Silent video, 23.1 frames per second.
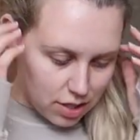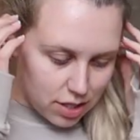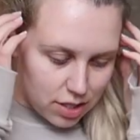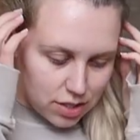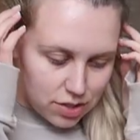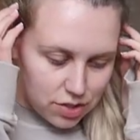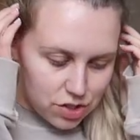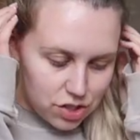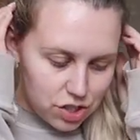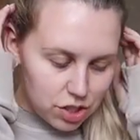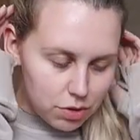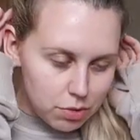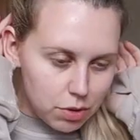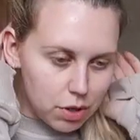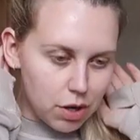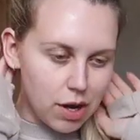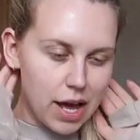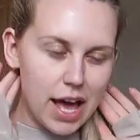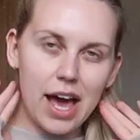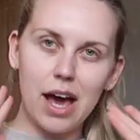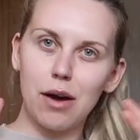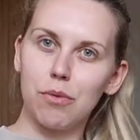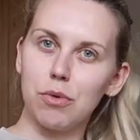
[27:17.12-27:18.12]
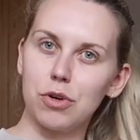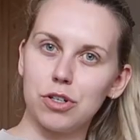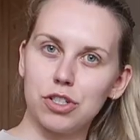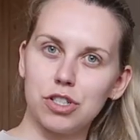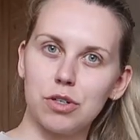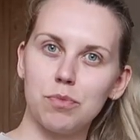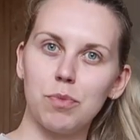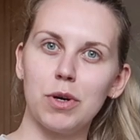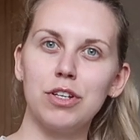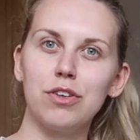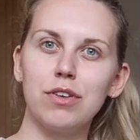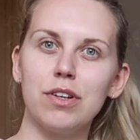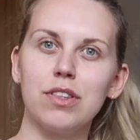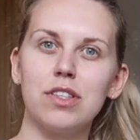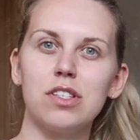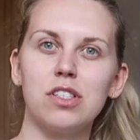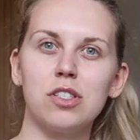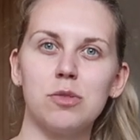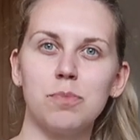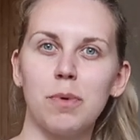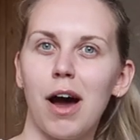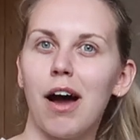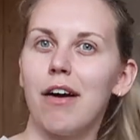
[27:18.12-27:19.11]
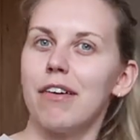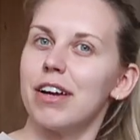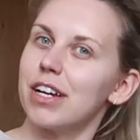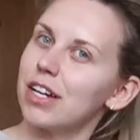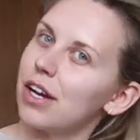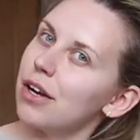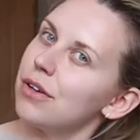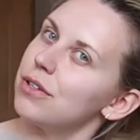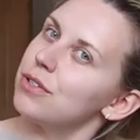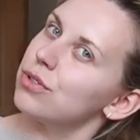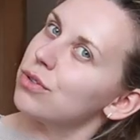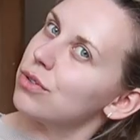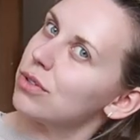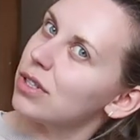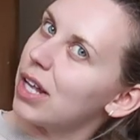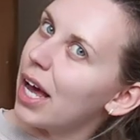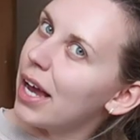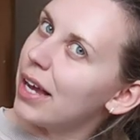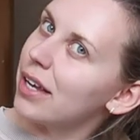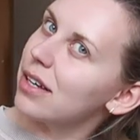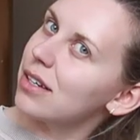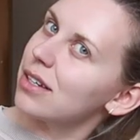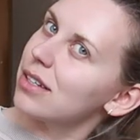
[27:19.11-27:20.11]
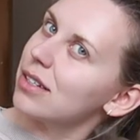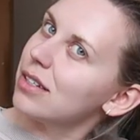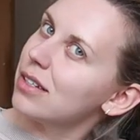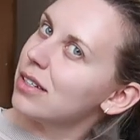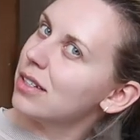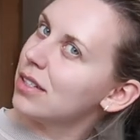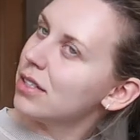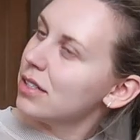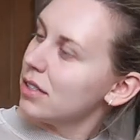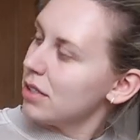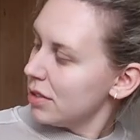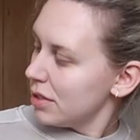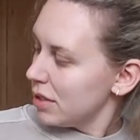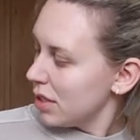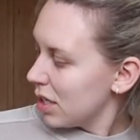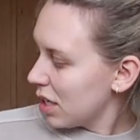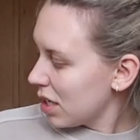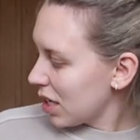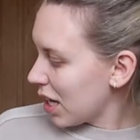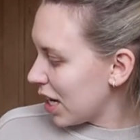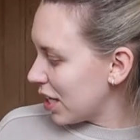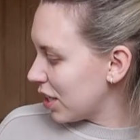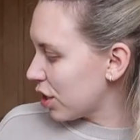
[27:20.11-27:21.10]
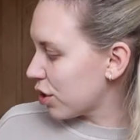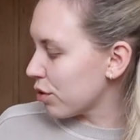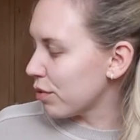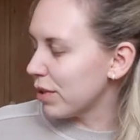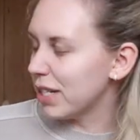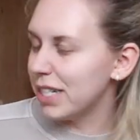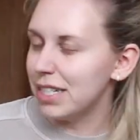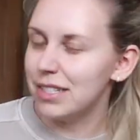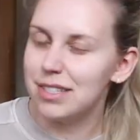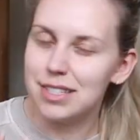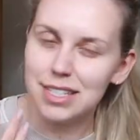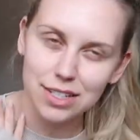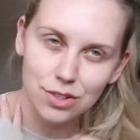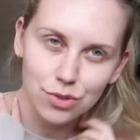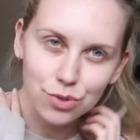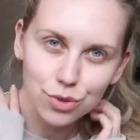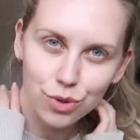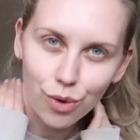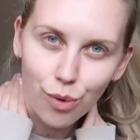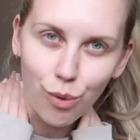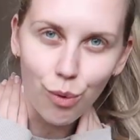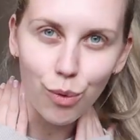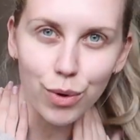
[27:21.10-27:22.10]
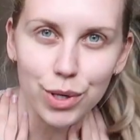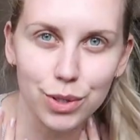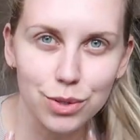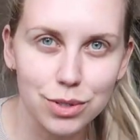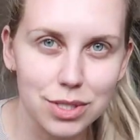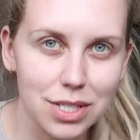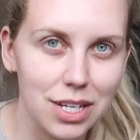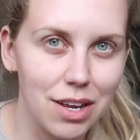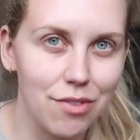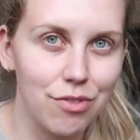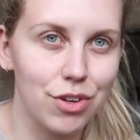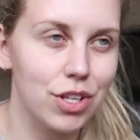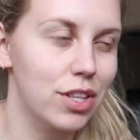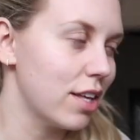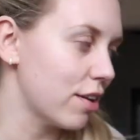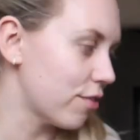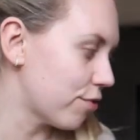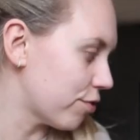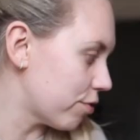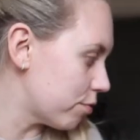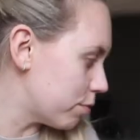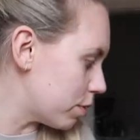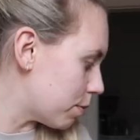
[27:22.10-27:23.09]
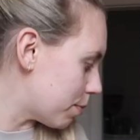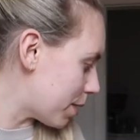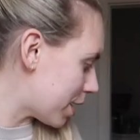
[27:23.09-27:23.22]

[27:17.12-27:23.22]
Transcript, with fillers: it's dual hair wash and when you're at the spa it goes all like kind of greasy and all the oils and everything from your